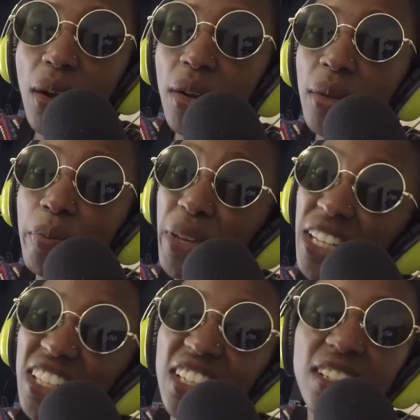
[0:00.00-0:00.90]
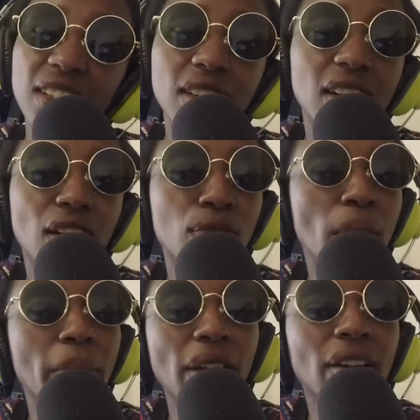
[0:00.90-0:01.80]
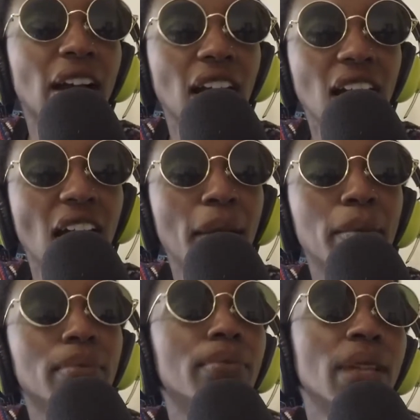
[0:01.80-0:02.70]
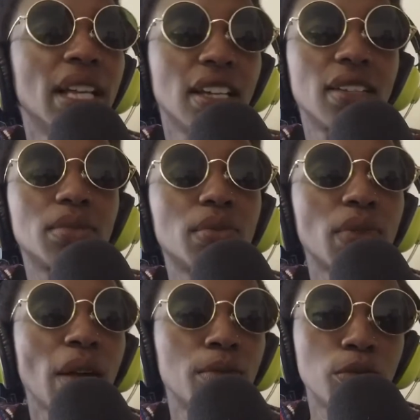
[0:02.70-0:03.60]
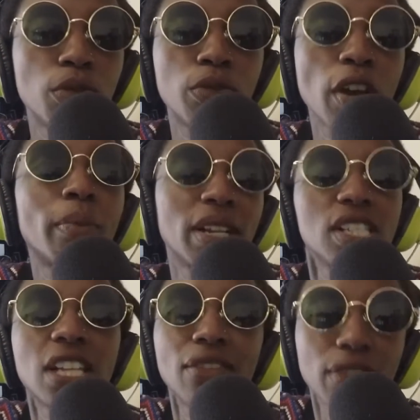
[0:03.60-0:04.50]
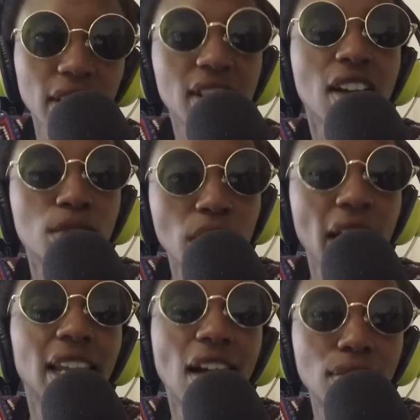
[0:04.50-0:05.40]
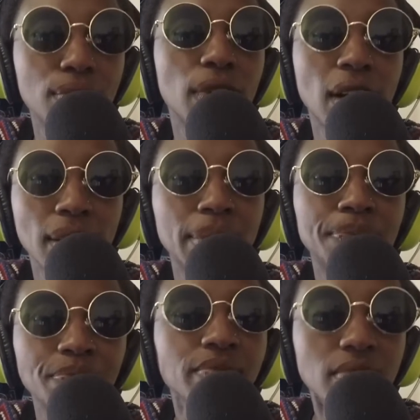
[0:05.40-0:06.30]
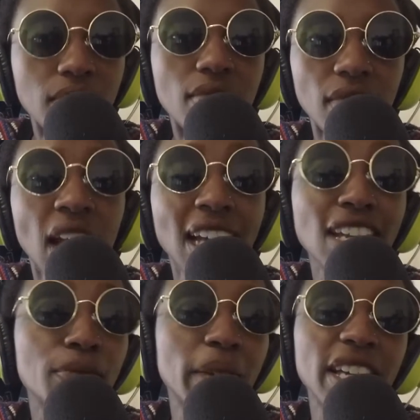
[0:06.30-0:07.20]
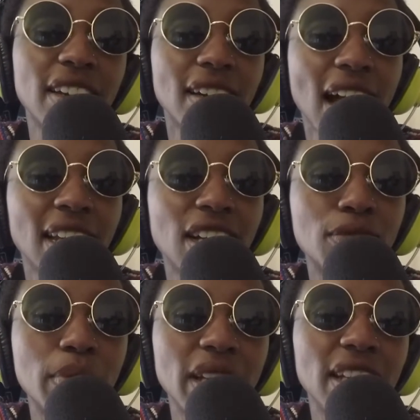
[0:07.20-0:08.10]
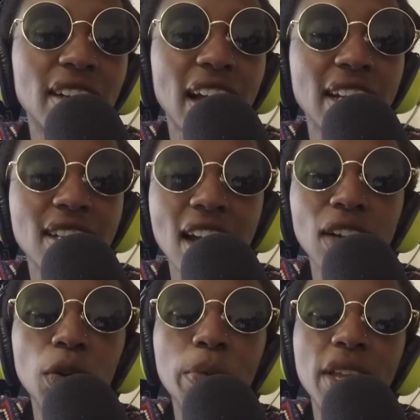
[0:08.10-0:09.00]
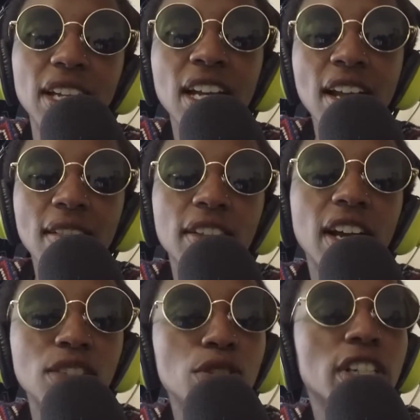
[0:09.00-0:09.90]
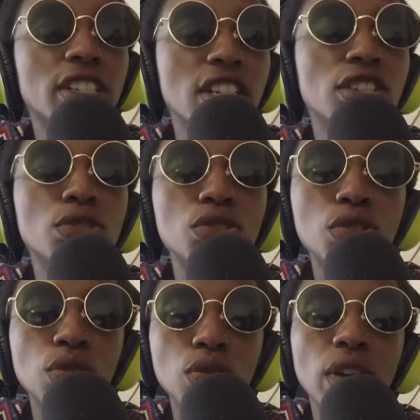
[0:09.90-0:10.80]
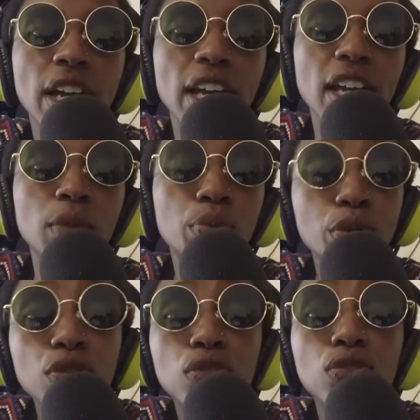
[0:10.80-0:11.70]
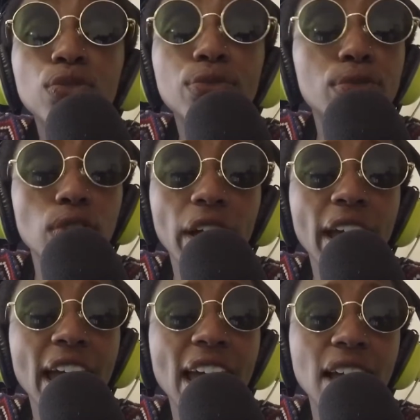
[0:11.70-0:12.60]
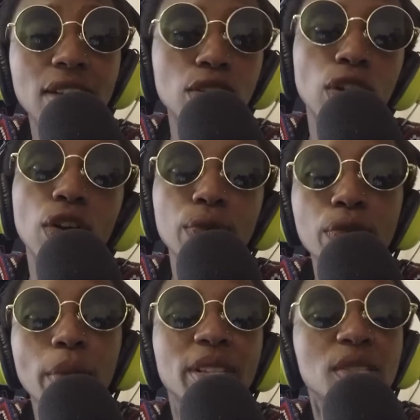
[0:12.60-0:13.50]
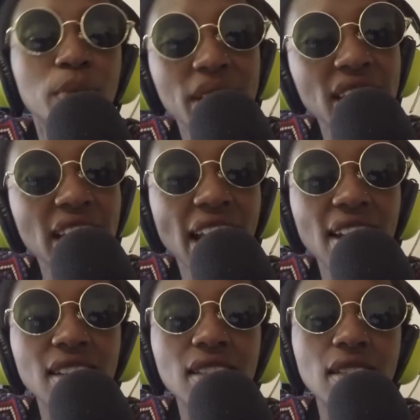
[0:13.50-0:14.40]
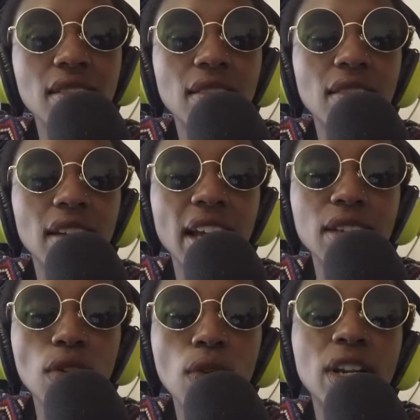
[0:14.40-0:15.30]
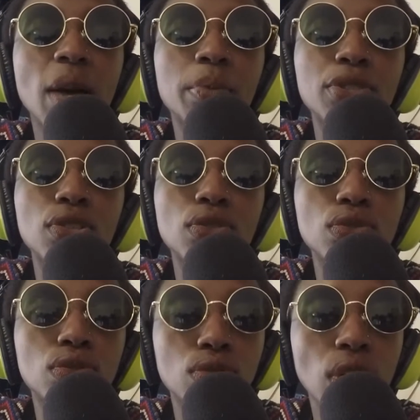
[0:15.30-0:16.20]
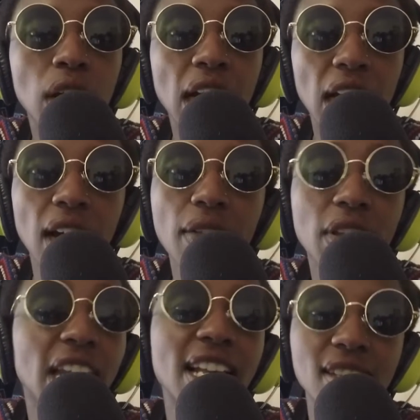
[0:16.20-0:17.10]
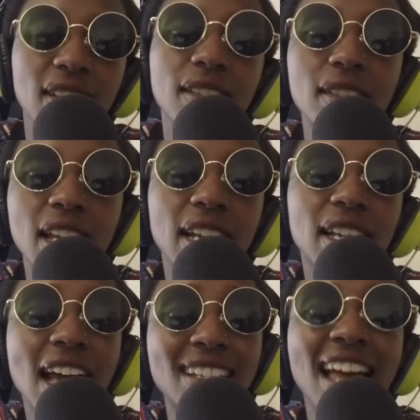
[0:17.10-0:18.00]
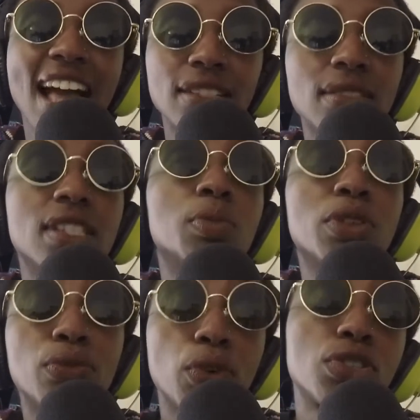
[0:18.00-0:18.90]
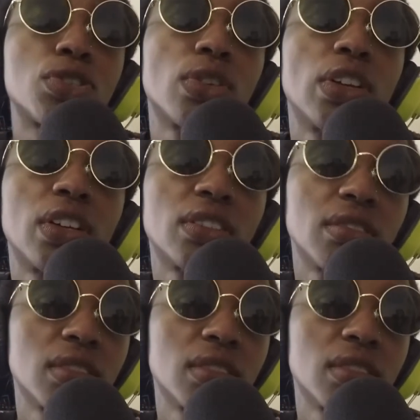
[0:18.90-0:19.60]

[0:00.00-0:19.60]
opinion of America. I'm very much in love with this country. I love being here. And I hope that the country continues to improve and learn from its mistakes and own up to the lessons that it's been forced to learn